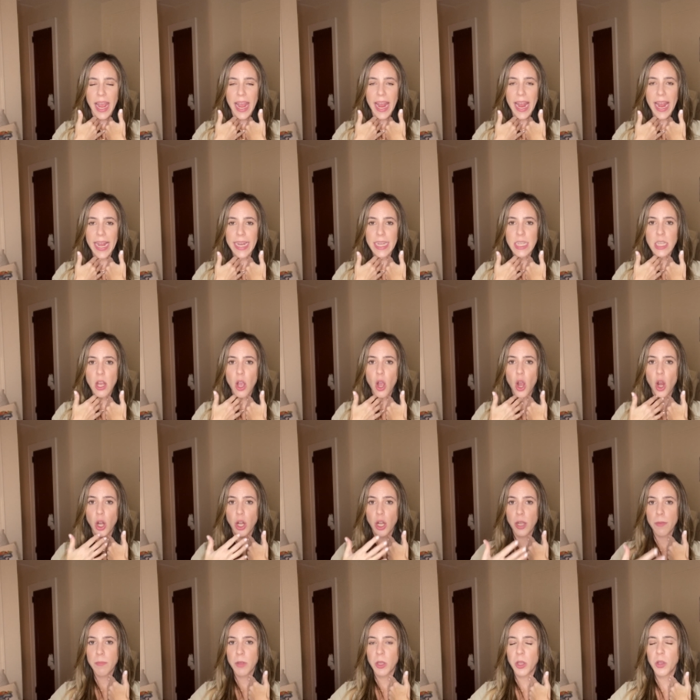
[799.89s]
And
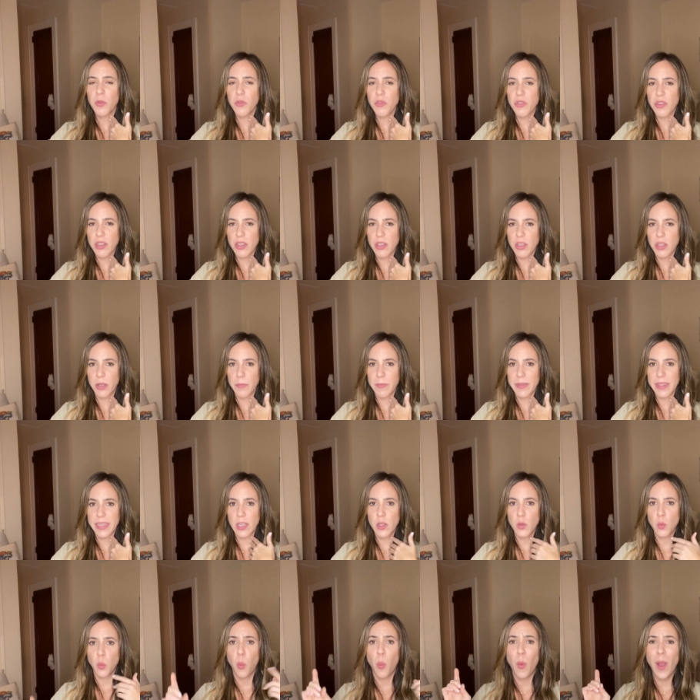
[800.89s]
our immune system says,
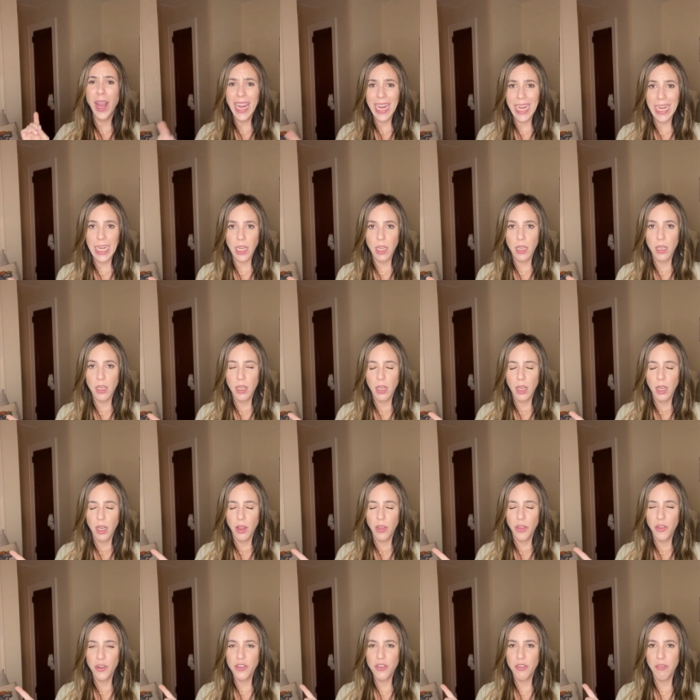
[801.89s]
wait,
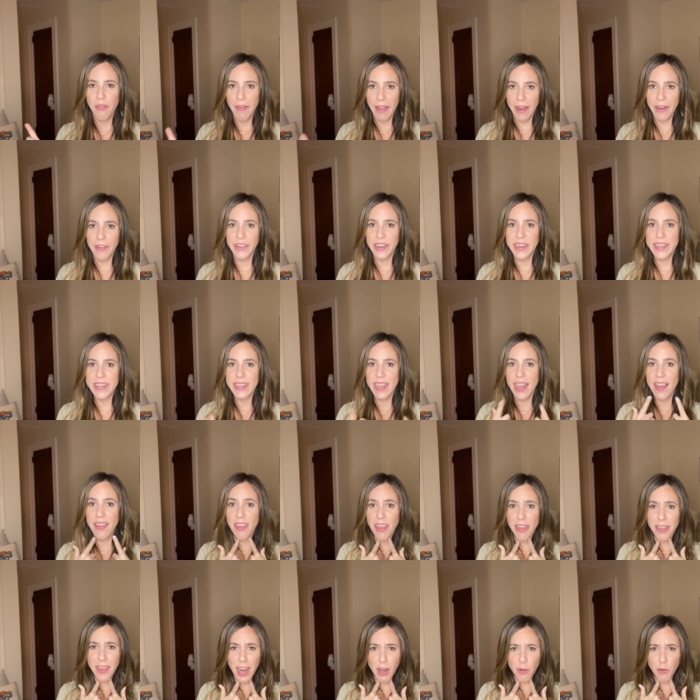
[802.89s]
there's a virus in the
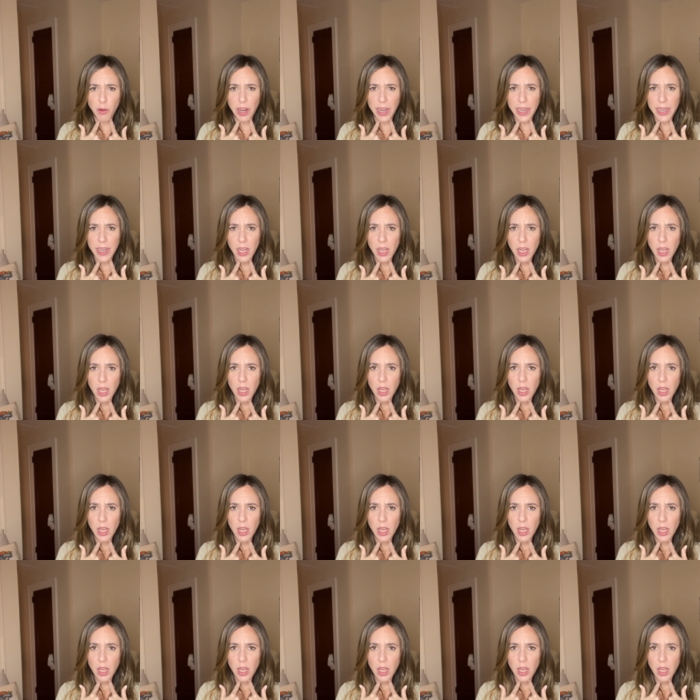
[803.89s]
thyroid.